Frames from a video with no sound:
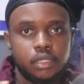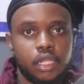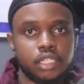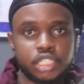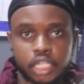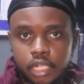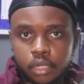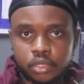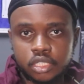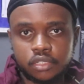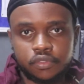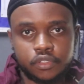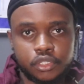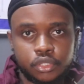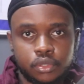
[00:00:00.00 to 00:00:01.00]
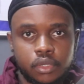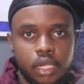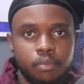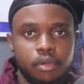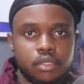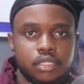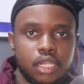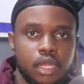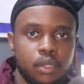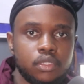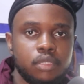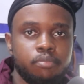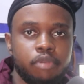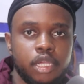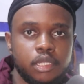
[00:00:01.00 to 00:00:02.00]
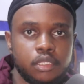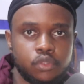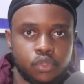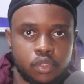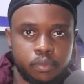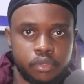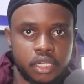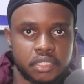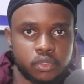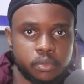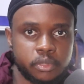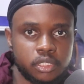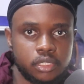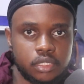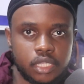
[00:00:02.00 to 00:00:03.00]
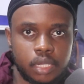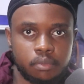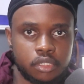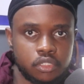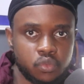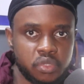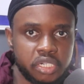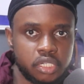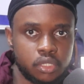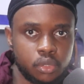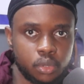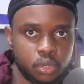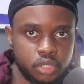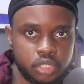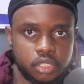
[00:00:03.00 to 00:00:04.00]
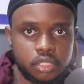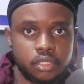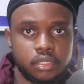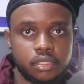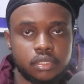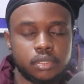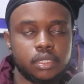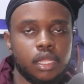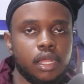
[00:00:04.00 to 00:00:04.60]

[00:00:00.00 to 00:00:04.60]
and check out this video about how the Pi Network price will be determined when it launches